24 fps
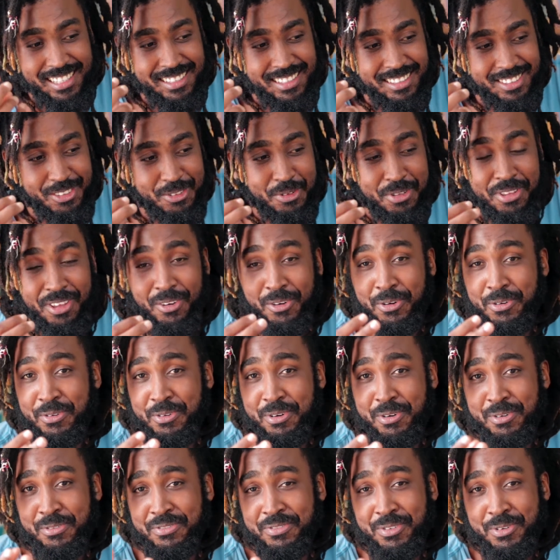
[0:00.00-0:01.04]
Who
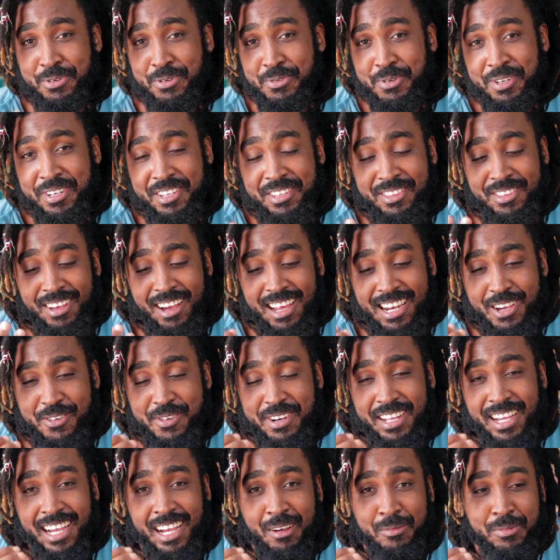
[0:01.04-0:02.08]
would have thought that
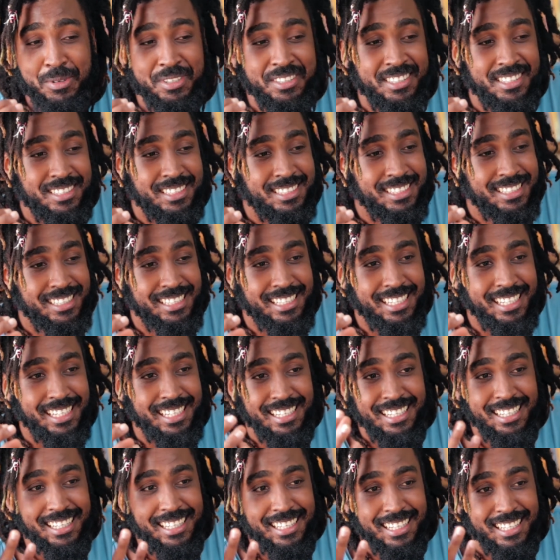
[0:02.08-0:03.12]
would have happened?
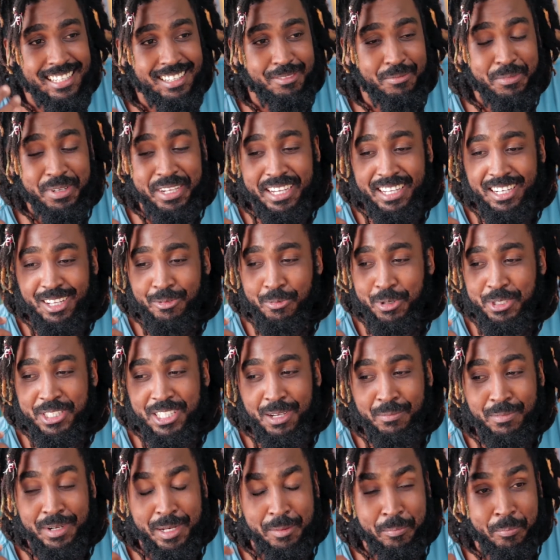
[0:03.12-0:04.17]
Me end up with
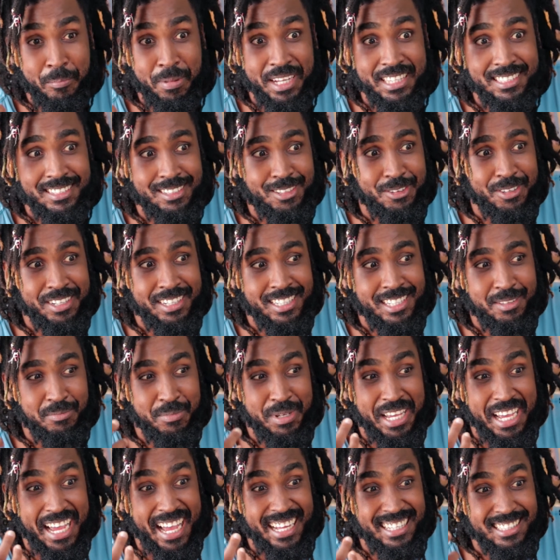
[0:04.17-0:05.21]
somebody better looking than
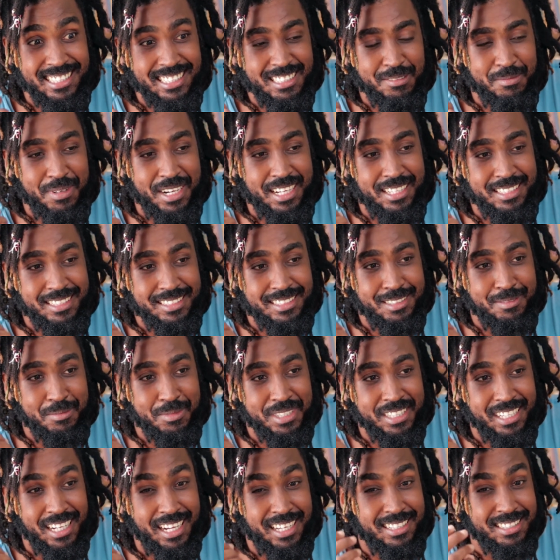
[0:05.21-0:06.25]
me and smarter than
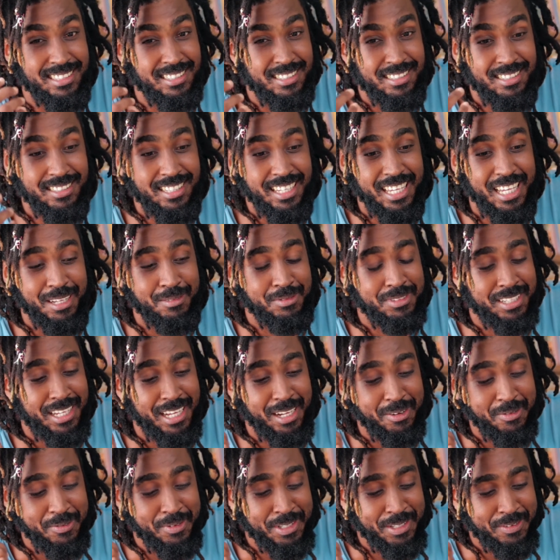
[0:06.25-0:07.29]
me at the same
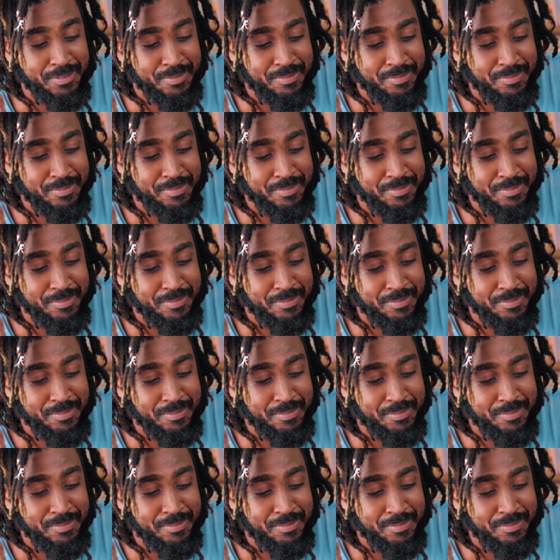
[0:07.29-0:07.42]
time.